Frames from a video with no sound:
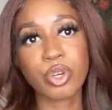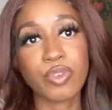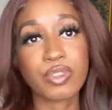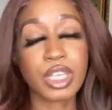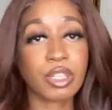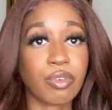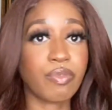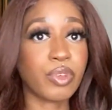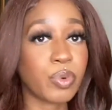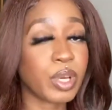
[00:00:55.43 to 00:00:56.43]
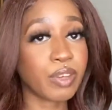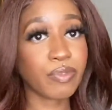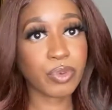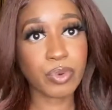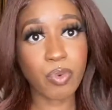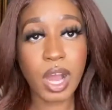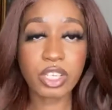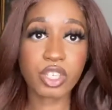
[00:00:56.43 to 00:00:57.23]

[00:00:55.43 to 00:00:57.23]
you've seen the review if you watch